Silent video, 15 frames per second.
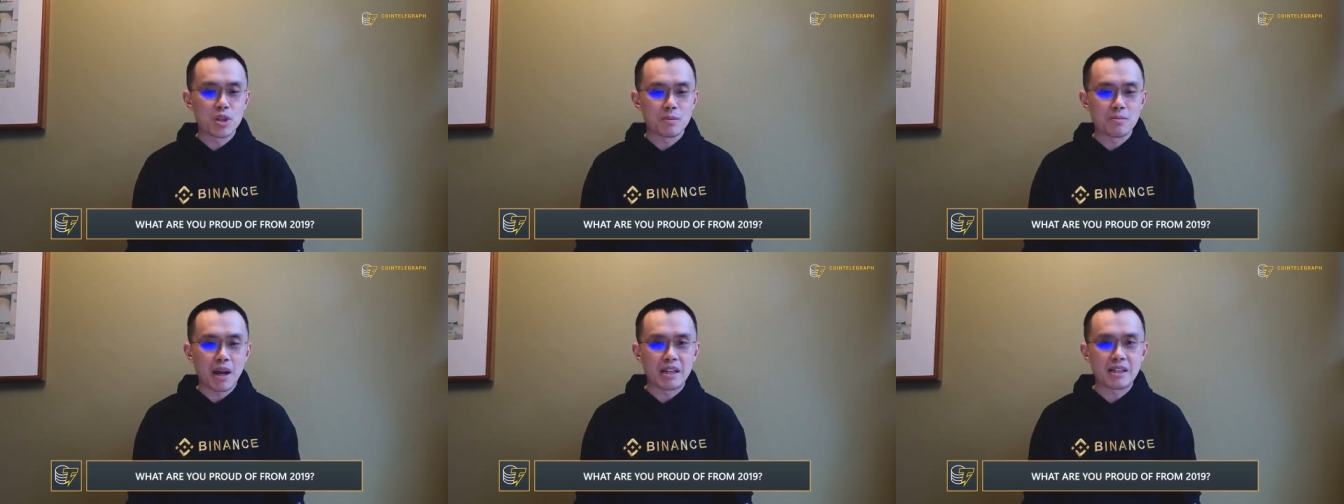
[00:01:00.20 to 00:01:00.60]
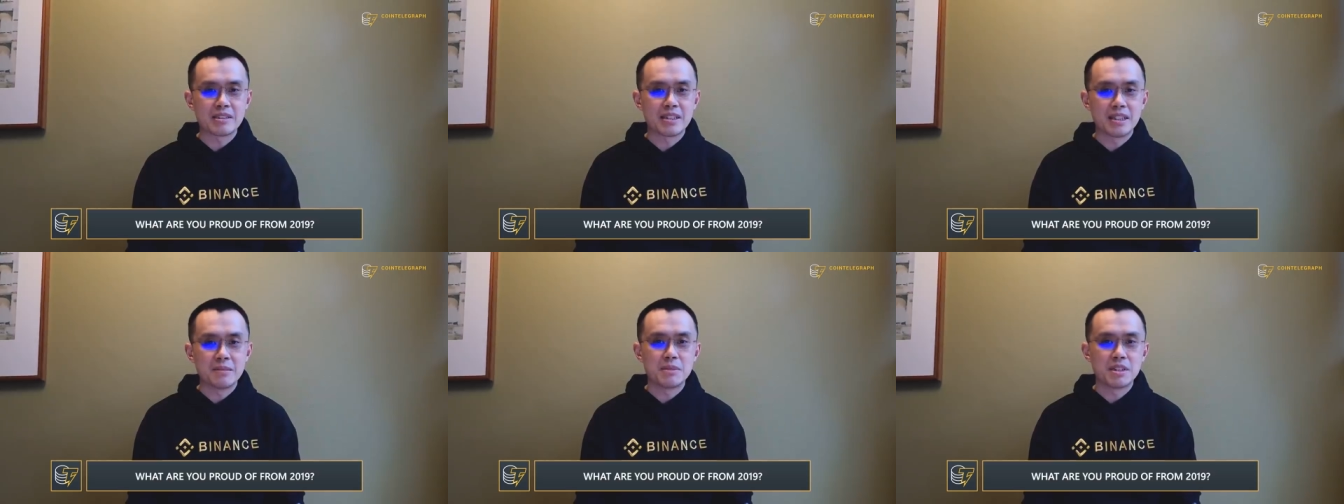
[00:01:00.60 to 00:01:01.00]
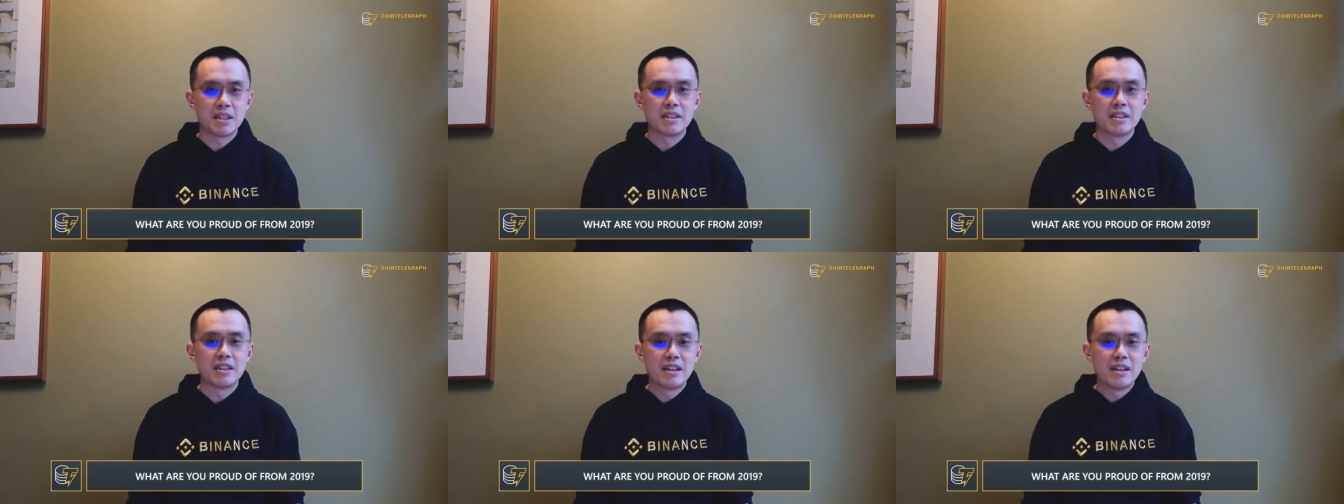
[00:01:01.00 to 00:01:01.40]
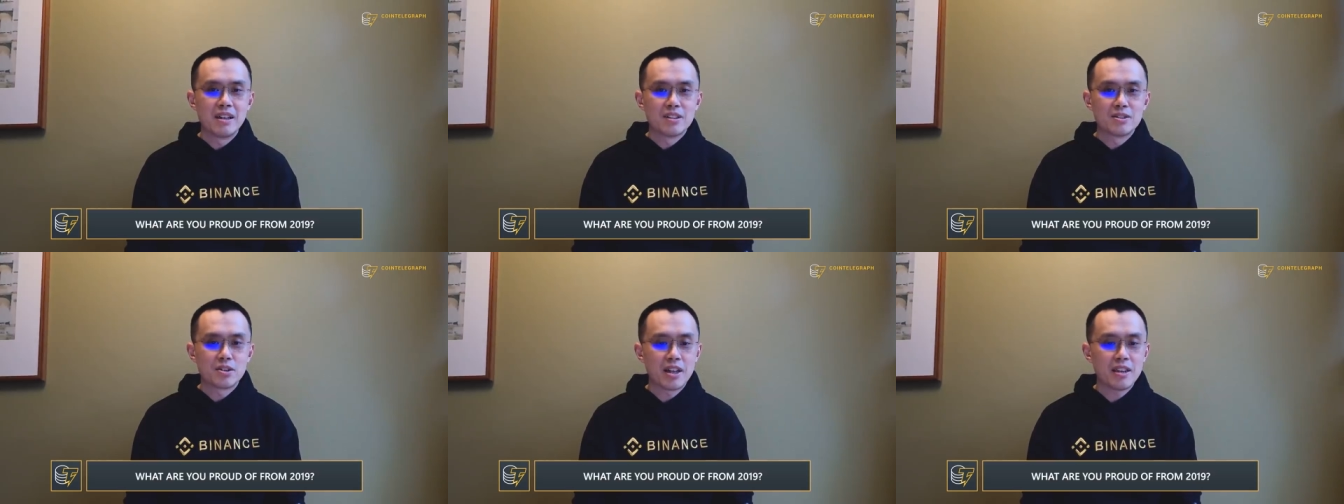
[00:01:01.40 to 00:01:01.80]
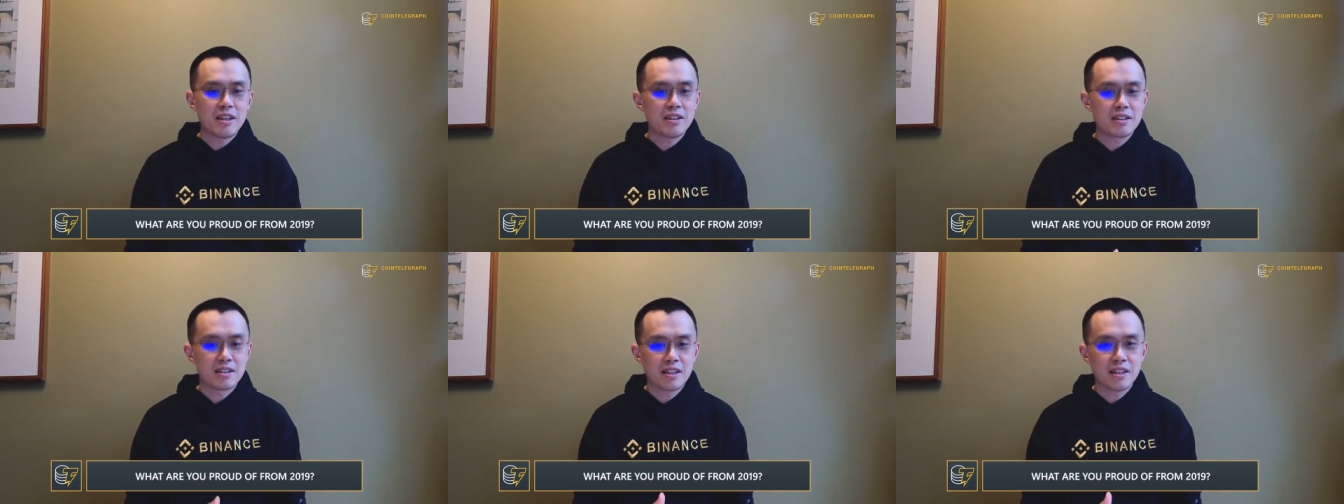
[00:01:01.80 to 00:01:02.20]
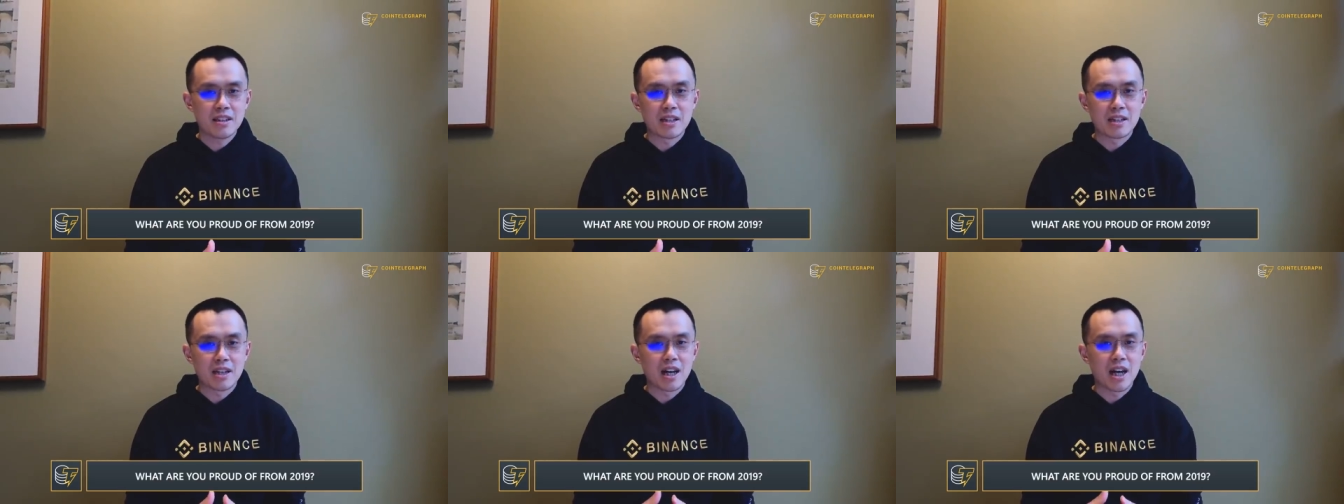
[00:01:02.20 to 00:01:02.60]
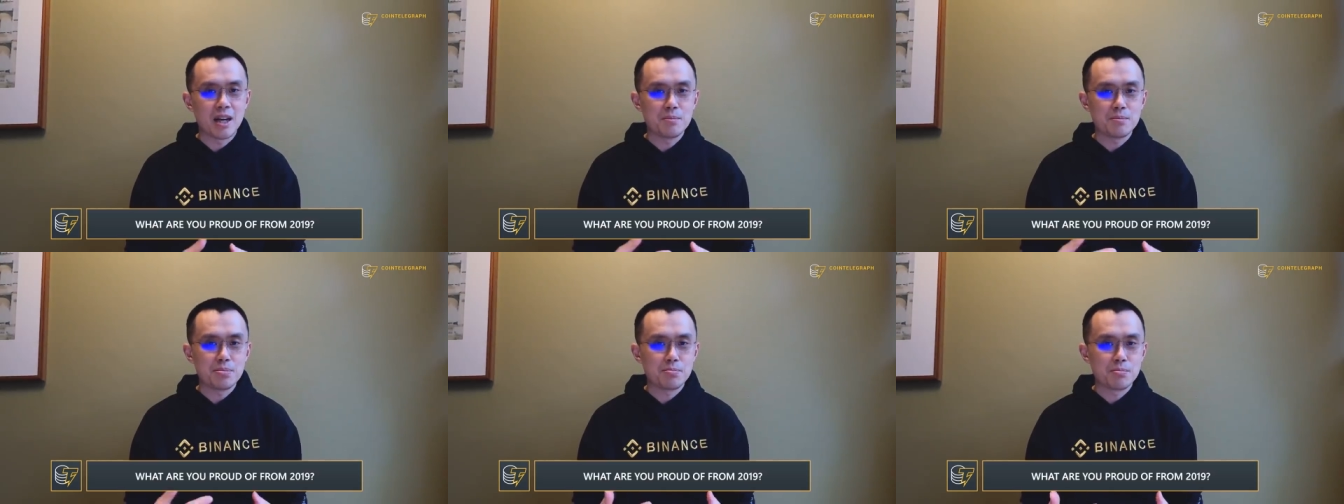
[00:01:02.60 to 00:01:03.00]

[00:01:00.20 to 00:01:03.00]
what the Binance team did. So I think the thing that I'm